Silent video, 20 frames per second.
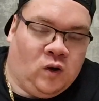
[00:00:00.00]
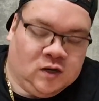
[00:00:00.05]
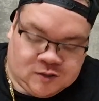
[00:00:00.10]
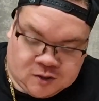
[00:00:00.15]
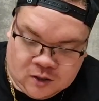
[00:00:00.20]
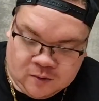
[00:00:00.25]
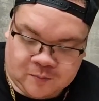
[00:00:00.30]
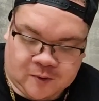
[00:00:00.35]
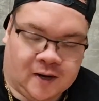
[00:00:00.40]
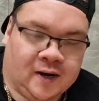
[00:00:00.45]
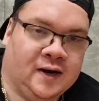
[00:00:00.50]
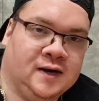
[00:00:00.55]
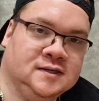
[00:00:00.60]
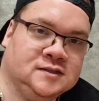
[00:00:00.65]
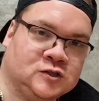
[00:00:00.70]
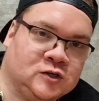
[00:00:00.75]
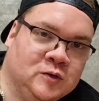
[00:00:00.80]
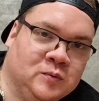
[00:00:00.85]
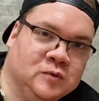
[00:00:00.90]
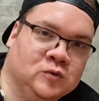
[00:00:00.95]
What's up
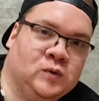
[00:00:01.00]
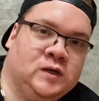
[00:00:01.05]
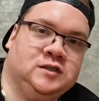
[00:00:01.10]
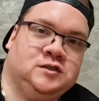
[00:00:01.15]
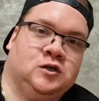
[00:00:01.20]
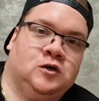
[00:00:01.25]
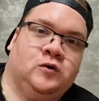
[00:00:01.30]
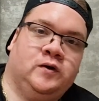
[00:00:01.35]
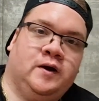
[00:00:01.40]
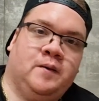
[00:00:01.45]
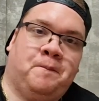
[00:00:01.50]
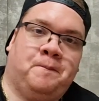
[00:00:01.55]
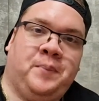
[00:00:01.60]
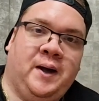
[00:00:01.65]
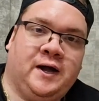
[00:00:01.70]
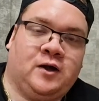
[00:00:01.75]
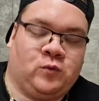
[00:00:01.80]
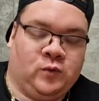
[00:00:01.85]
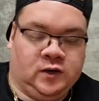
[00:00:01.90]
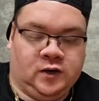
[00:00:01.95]
guys, Crippled White Joe here,
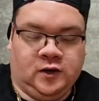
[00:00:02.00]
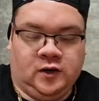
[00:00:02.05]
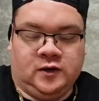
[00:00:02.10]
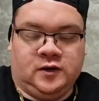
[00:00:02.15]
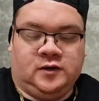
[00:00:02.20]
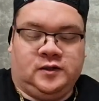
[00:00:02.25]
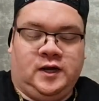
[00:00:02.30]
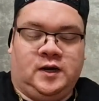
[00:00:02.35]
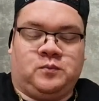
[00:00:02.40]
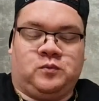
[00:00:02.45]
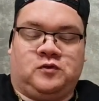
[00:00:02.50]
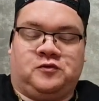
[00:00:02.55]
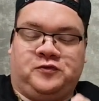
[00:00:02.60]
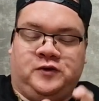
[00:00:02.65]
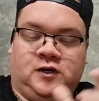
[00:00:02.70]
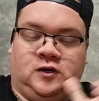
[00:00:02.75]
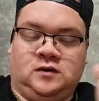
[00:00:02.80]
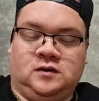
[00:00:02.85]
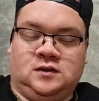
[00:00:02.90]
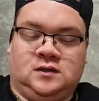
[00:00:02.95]
back with another deck
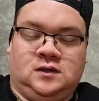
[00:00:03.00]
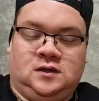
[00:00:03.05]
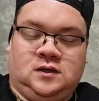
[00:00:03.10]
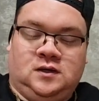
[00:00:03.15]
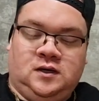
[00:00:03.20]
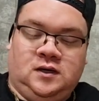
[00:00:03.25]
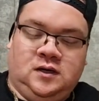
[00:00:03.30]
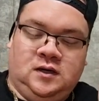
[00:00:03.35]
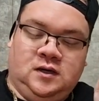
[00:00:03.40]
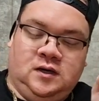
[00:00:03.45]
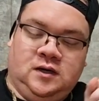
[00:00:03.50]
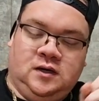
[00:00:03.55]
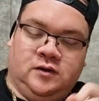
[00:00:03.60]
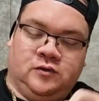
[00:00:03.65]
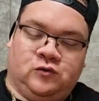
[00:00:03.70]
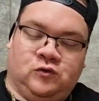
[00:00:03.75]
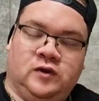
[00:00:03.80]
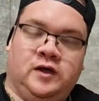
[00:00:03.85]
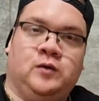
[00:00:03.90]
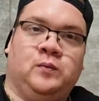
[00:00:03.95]
profile.
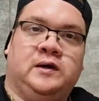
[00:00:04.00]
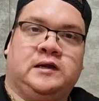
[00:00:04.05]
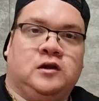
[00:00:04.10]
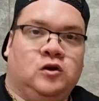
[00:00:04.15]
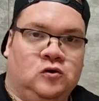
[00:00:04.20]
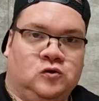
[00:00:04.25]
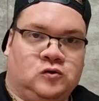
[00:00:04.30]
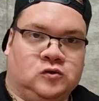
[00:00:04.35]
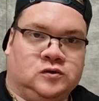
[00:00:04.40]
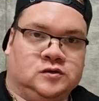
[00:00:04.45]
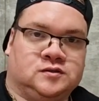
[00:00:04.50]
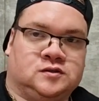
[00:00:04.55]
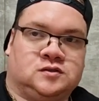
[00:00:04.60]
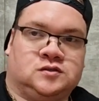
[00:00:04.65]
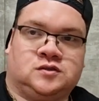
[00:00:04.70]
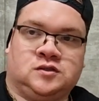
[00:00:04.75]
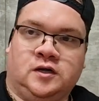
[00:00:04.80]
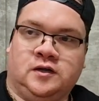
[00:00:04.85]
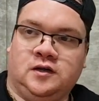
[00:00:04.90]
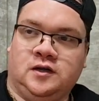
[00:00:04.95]
Uh, today we had
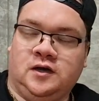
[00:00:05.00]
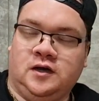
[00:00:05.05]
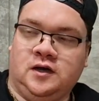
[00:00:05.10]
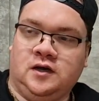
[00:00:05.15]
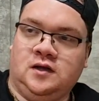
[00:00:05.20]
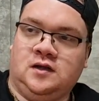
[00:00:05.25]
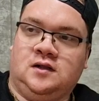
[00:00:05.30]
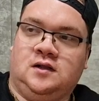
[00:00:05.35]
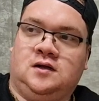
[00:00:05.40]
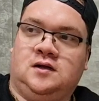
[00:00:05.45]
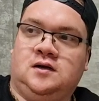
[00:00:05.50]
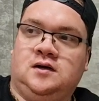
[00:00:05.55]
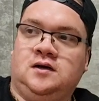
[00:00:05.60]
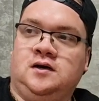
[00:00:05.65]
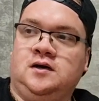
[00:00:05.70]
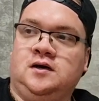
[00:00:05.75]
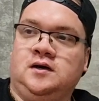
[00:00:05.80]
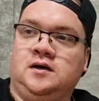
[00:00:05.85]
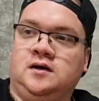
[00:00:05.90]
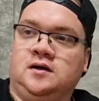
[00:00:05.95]
locals, Sunday,
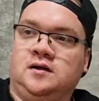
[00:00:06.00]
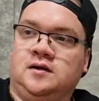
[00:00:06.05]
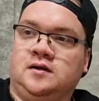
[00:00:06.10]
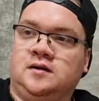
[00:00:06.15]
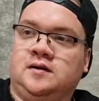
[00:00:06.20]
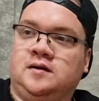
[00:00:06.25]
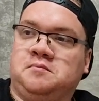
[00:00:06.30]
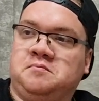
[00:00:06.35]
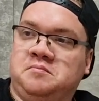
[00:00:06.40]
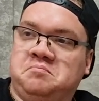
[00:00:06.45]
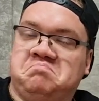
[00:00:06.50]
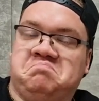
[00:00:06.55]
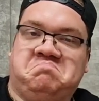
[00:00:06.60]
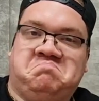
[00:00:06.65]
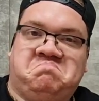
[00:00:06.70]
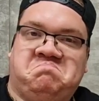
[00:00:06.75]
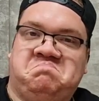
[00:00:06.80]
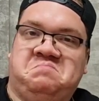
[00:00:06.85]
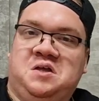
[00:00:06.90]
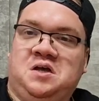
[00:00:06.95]
uh,
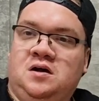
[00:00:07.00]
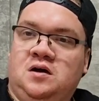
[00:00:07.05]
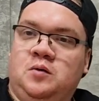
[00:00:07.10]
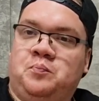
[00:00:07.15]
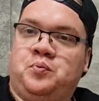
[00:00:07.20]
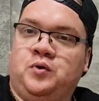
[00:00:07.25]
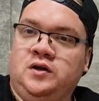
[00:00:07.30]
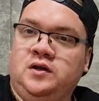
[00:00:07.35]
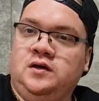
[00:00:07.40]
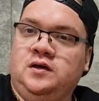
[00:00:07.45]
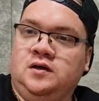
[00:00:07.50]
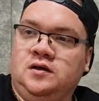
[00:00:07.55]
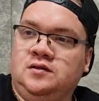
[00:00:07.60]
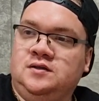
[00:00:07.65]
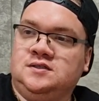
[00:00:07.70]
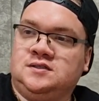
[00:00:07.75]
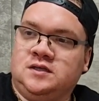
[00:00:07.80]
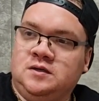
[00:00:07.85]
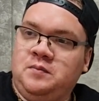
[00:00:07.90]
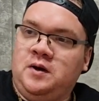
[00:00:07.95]
pretty uh,
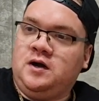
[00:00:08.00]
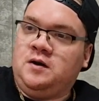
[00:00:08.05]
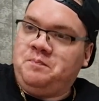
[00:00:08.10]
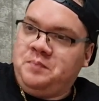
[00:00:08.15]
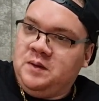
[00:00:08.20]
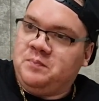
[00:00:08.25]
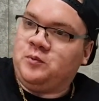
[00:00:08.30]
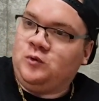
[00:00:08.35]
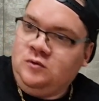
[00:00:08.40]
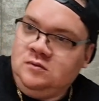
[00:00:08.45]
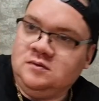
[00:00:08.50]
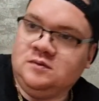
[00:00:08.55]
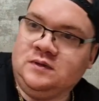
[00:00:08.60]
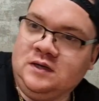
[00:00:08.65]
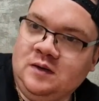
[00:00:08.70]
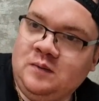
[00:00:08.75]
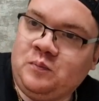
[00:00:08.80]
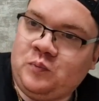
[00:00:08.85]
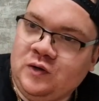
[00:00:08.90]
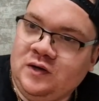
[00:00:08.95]
decent amount of people,
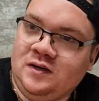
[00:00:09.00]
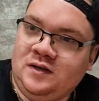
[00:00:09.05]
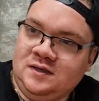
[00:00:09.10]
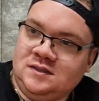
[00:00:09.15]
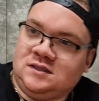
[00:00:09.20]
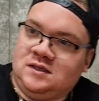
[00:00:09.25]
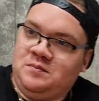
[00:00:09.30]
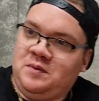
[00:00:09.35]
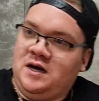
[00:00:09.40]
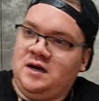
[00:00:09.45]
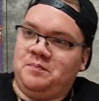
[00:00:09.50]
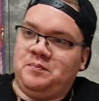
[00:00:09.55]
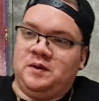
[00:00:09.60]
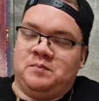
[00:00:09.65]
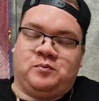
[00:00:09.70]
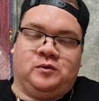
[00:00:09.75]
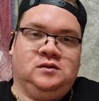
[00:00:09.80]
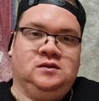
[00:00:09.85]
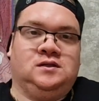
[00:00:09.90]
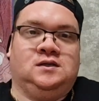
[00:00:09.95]
pretty decent amount of
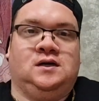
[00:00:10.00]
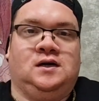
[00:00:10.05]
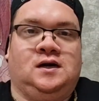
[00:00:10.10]
people.